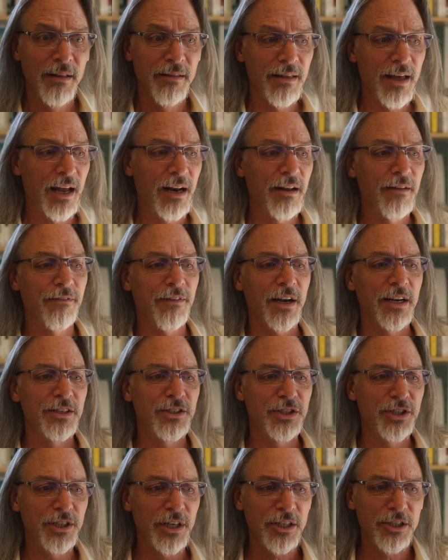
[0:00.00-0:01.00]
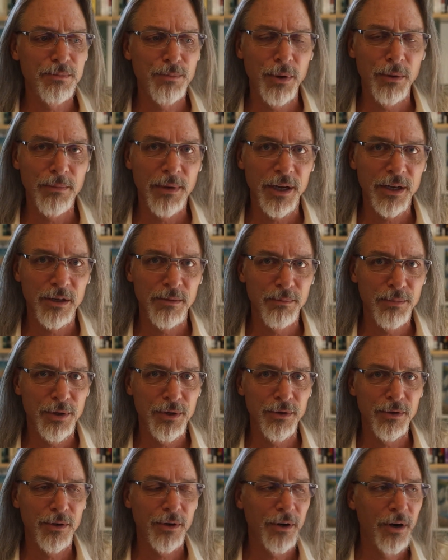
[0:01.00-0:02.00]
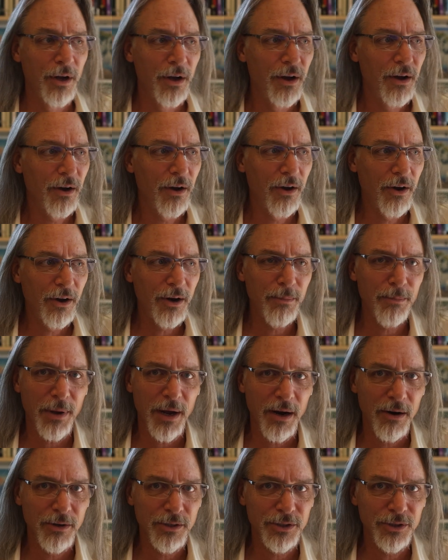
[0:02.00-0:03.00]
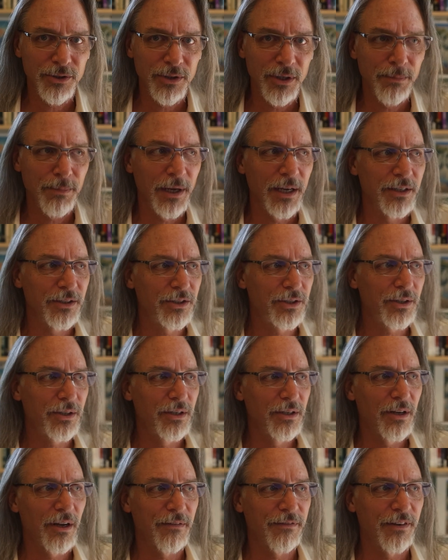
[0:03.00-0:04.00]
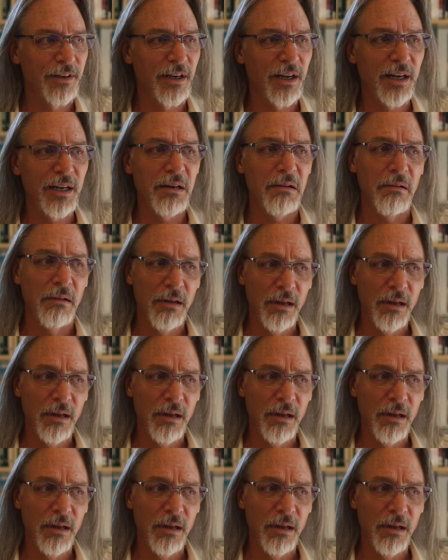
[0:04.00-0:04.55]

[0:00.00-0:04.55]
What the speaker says: that if I just put my computer on a power strip and turn it off at night,